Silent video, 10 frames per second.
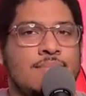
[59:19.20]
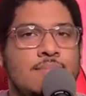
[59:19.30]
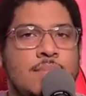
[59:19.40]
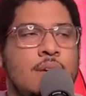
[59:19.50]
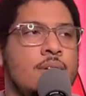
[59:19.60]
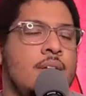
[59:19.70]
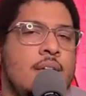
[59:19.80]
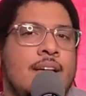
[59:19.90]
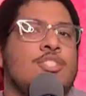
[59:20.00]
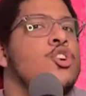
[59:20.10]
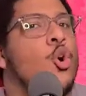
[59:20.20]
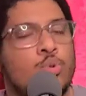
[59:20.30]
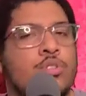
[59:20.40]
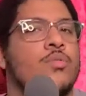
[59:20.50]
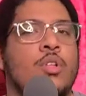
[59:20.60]
no. It's an
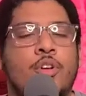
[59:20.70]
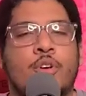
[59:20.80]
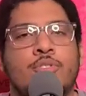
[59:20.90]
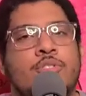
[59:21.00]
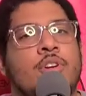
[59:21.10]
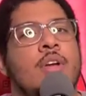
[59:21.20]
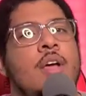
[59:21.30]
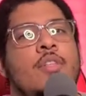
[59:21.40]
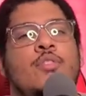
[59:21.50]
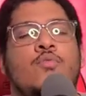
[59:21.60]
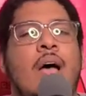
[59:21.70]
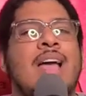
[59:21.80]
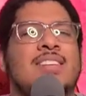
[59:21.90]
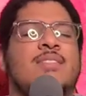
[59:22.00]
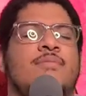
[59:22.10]
older roller coaster. The ride
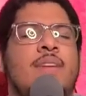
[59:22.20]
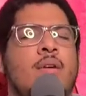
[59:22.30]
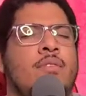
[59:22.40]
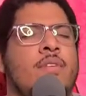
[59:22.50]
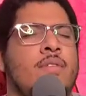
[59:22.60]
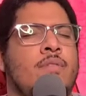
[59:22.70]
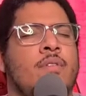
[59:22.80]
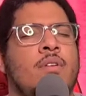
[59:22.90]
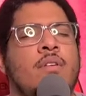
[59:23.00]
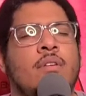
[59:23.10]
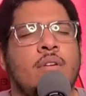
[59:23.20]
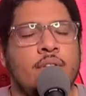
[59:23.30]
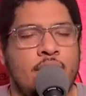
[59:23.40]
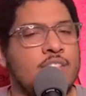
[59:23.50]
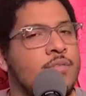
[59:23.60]
is very, very, very, very,
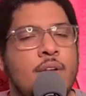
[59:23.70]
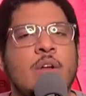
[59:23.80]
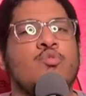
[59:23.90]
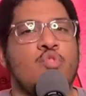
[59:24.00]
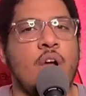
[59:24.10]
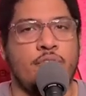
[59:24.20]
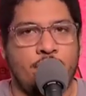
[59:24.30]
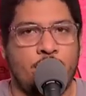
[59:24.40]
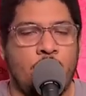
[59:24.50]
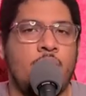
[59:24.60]
it's very rough on the